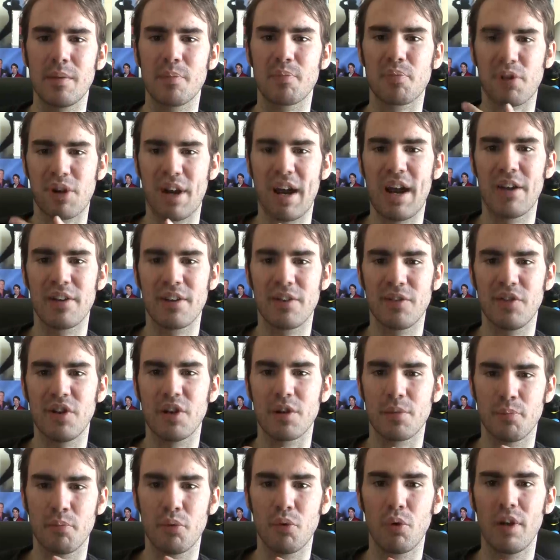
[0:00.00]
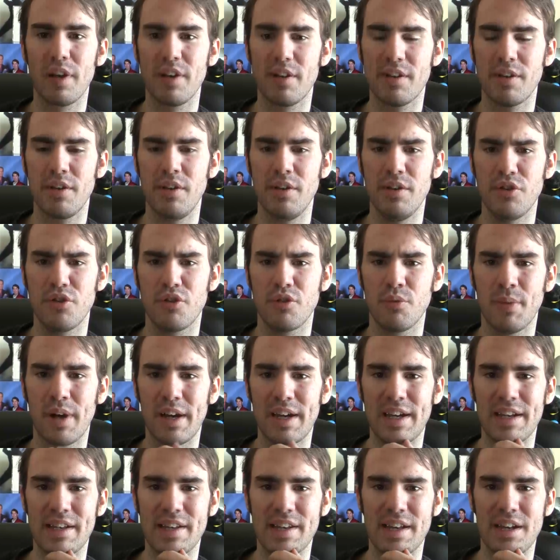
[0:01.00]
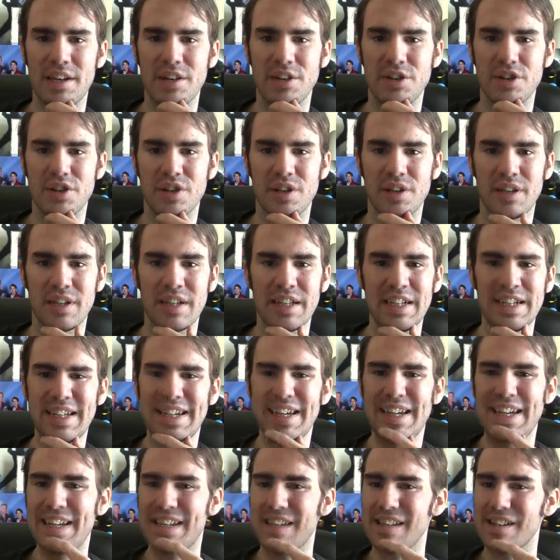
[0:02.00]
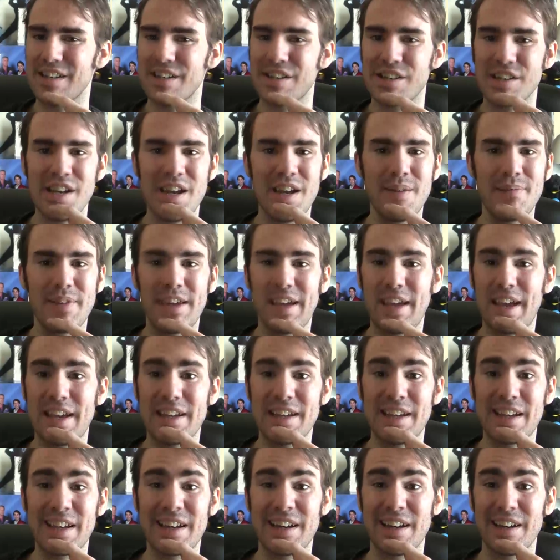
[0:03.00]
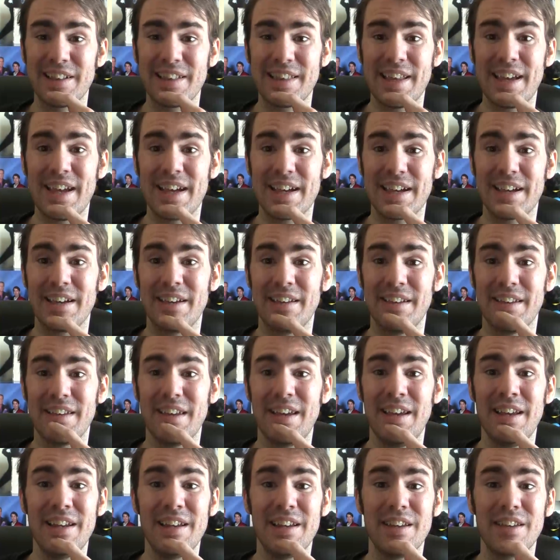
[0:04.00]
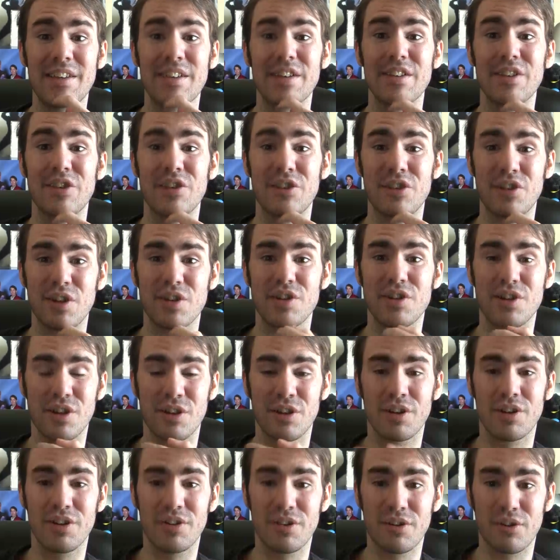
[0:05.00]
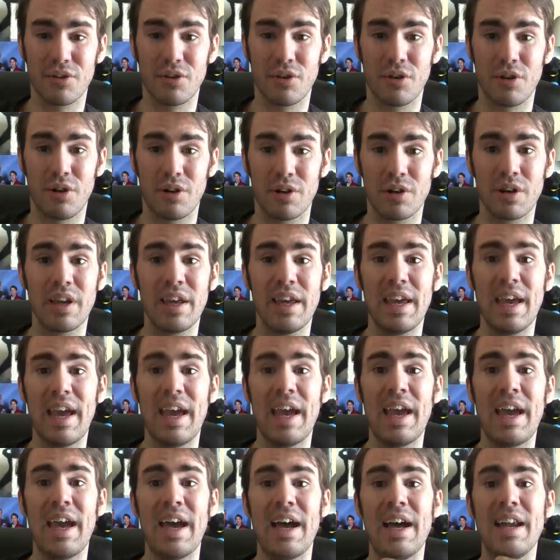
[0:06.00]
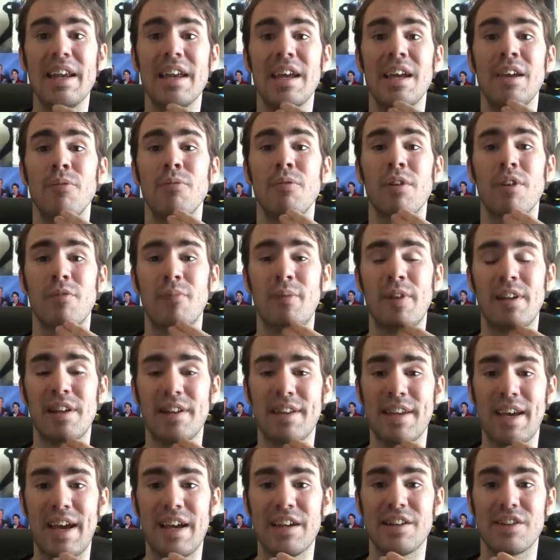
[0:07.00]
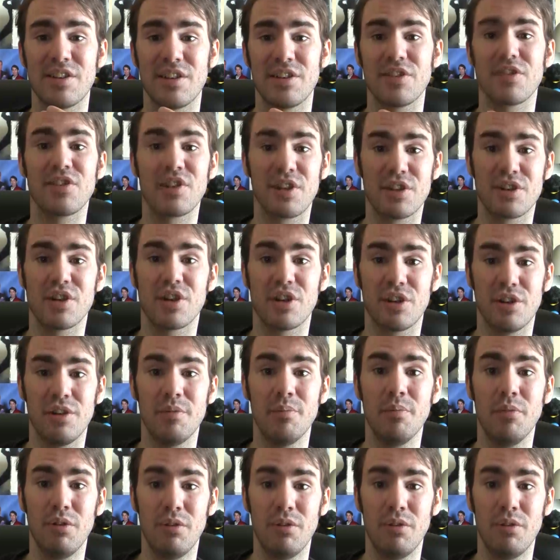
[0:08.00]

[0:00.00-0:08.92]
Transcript: Proud of Your Boy to my attention. It's a shame they had to cut that, because it is such a good song, and it would have been attached to such a good